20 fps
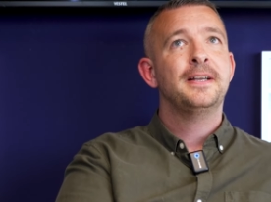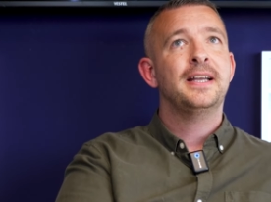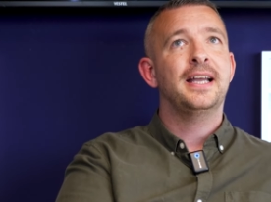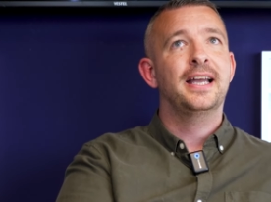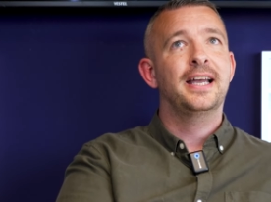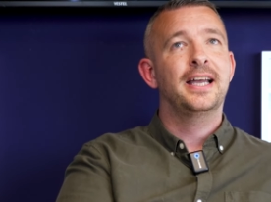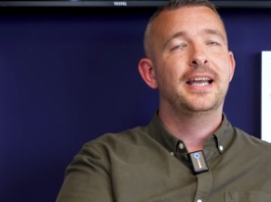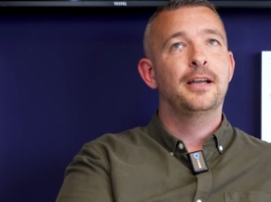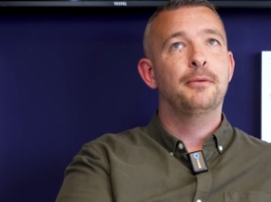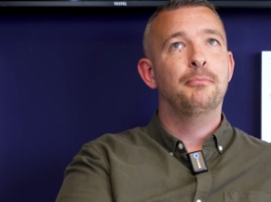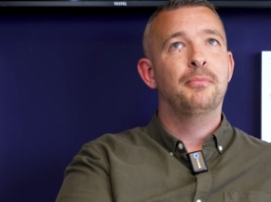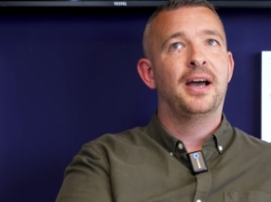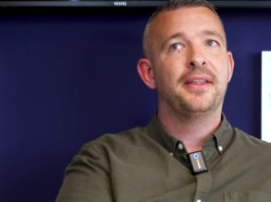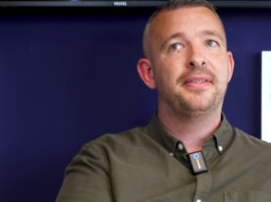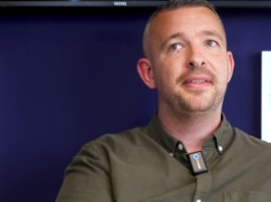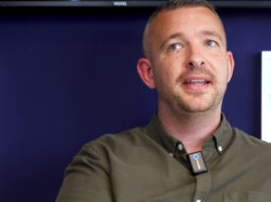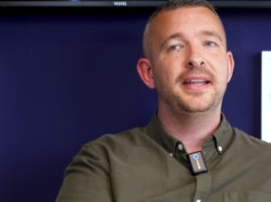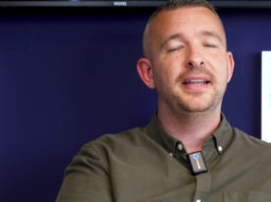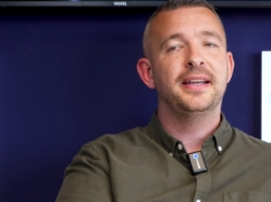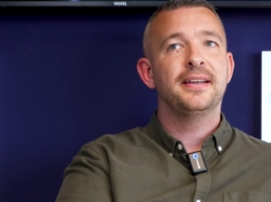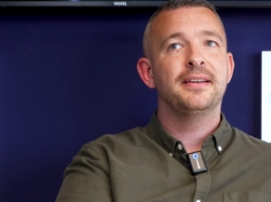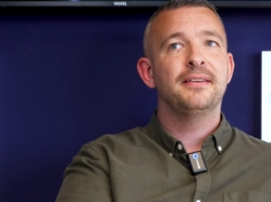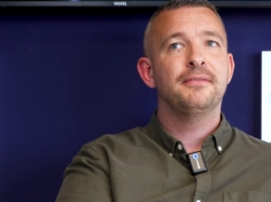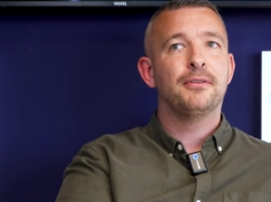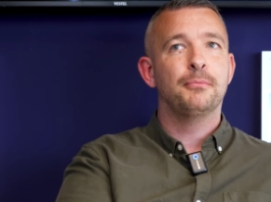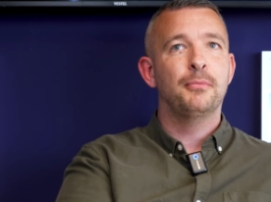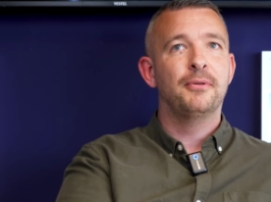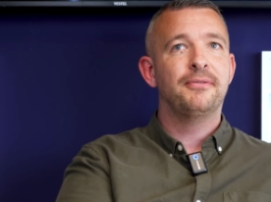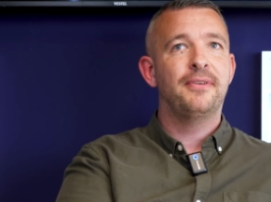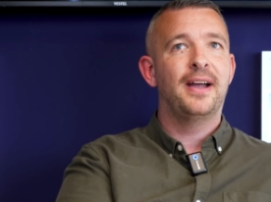Um, I think
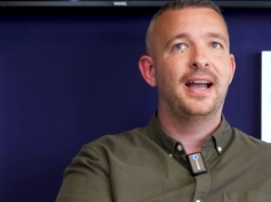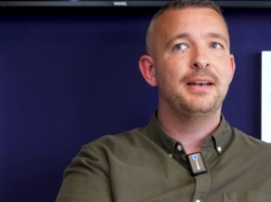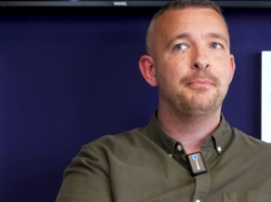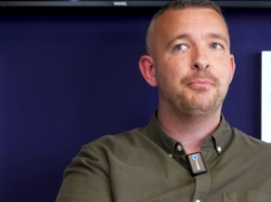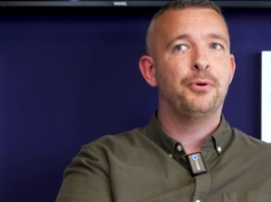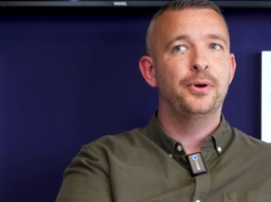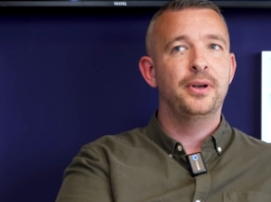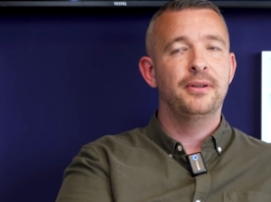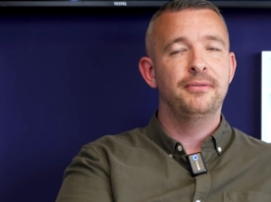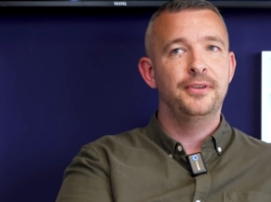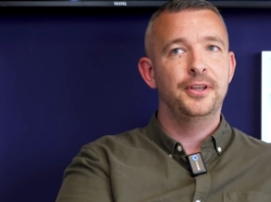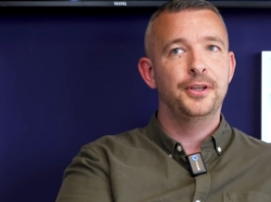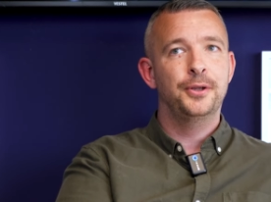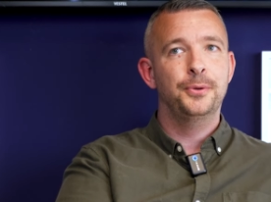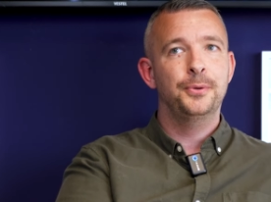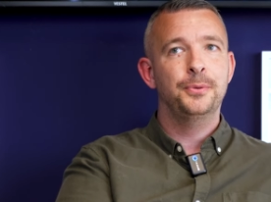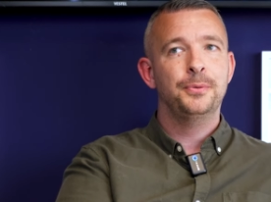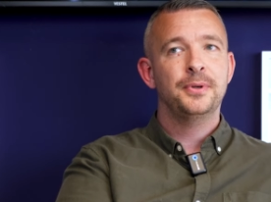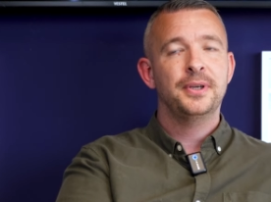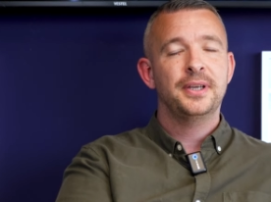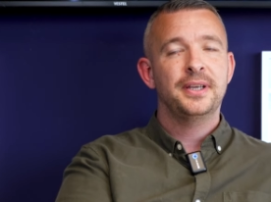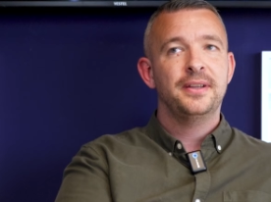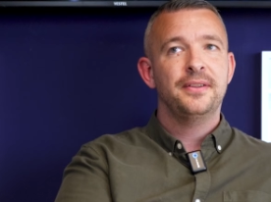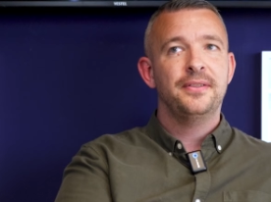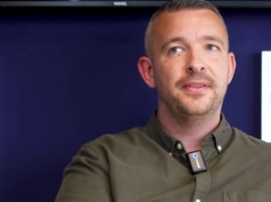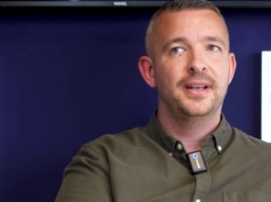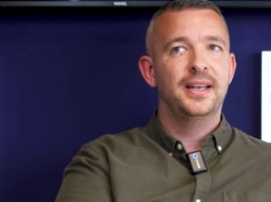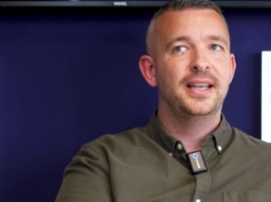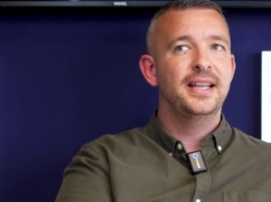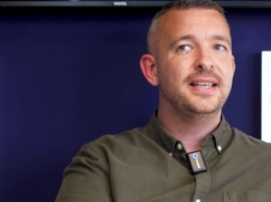from a fan point of view,
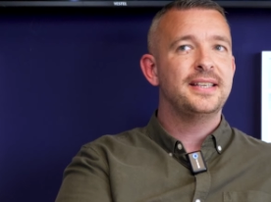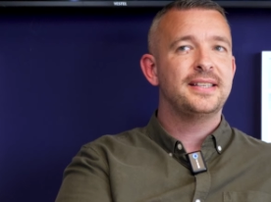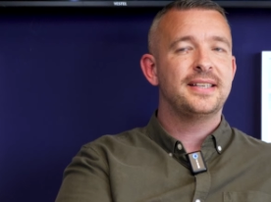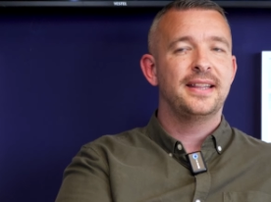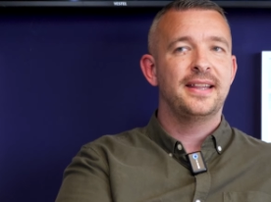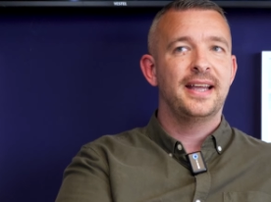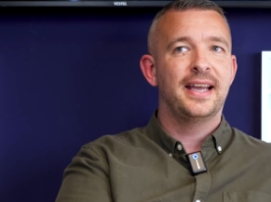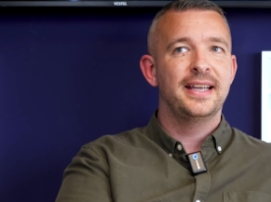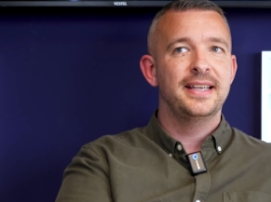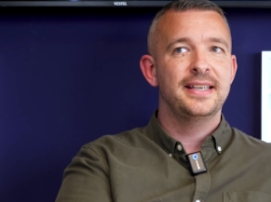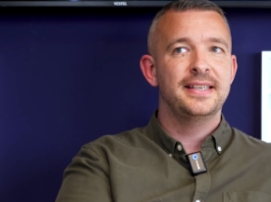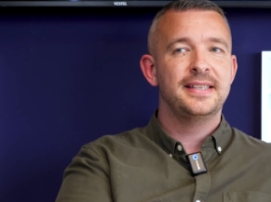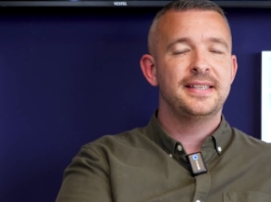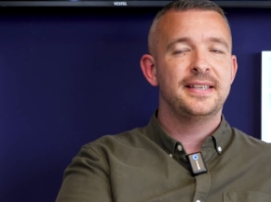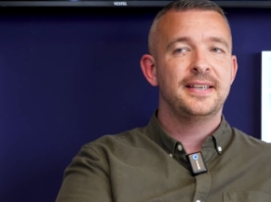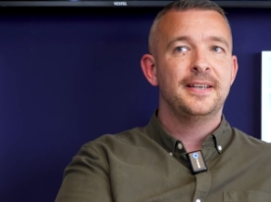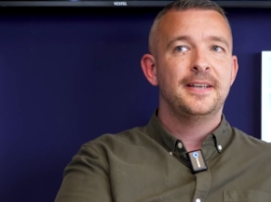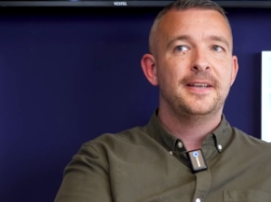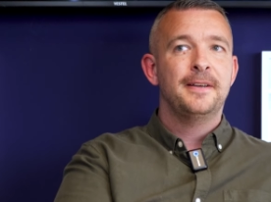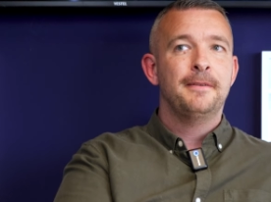the links to that is